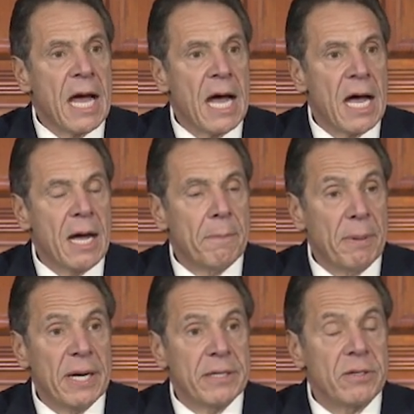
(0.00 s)
Uh,
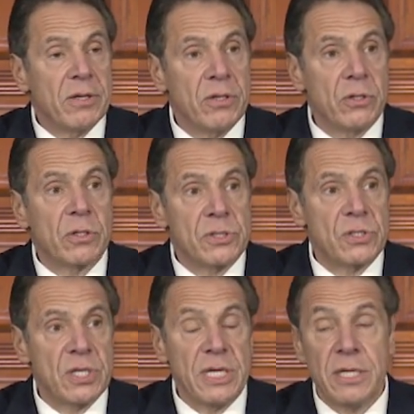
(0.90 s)
but you could
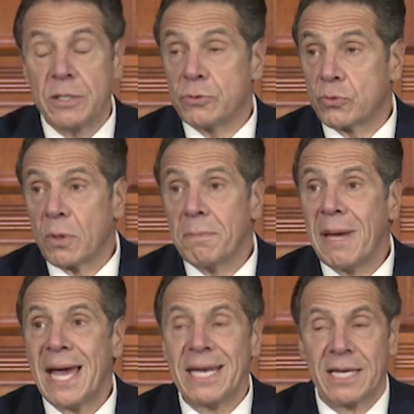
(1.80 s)
see
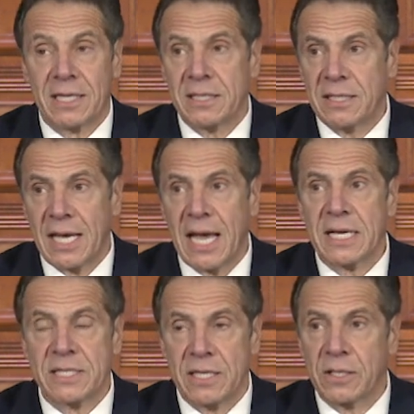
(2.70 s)
dramatic
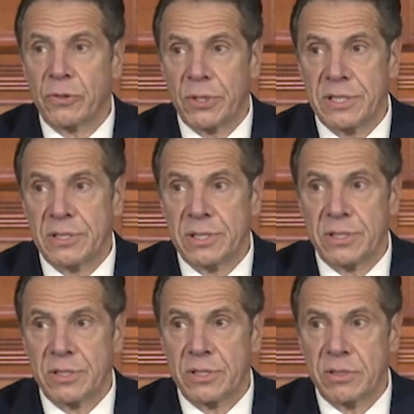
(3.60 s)
tax
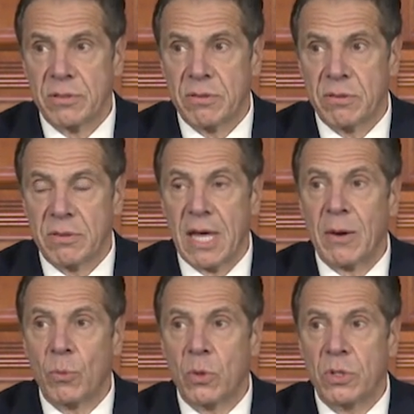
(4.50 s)
increases
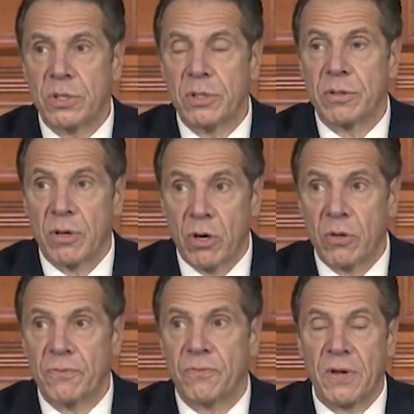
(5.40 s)
that would
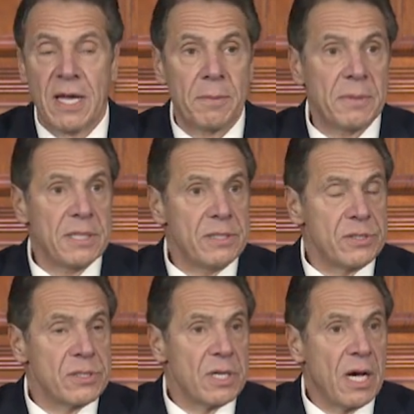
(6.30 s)
hurt
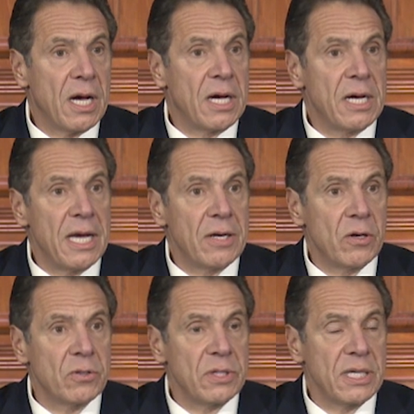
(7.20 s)
families uh, and
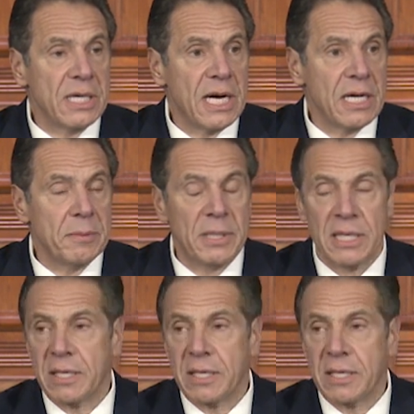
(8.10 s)
hurt the economy.